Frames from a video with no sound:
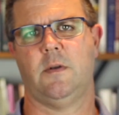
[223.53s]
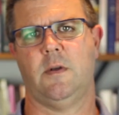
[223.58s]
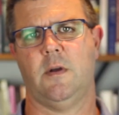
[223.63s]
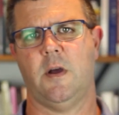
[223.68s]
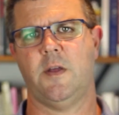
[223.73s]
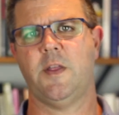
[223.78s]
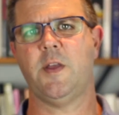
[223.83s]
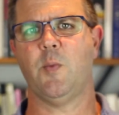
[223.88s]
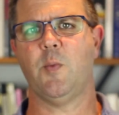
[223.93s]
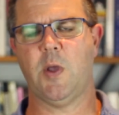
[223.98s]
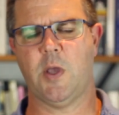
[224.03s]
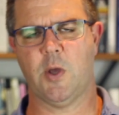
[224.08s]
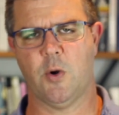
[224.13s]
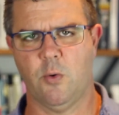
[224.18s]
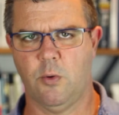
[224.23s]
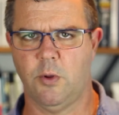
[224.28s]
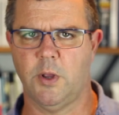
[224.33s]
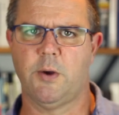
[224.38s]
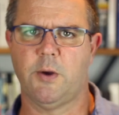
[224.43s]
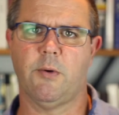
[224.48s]
I think we can
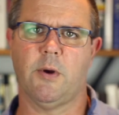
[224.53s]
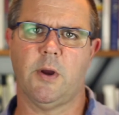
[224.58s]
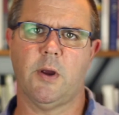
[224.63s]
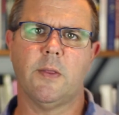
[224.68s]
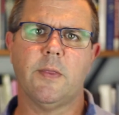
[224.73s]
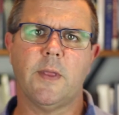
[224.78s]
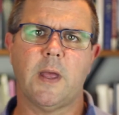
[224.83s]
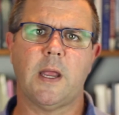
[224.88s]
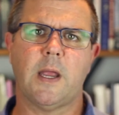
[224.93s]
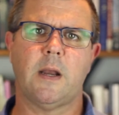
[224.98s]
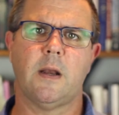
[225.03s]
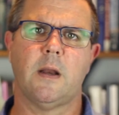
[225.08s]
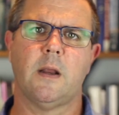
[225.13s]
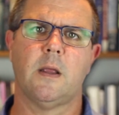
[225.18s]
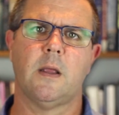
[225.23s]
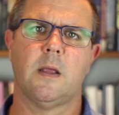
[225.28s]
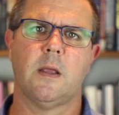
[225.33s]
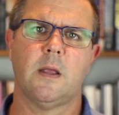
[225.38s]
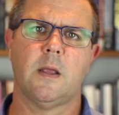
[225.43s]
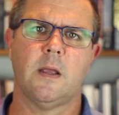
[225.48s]
all agree on that.
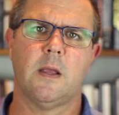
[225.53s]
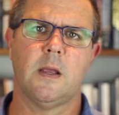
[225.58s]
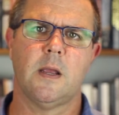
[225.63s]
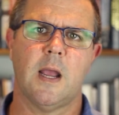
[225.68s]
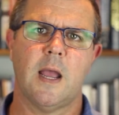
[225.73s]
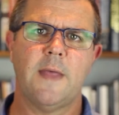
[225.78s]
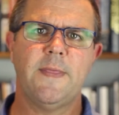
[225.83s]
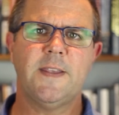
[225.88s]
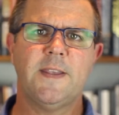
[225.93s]
And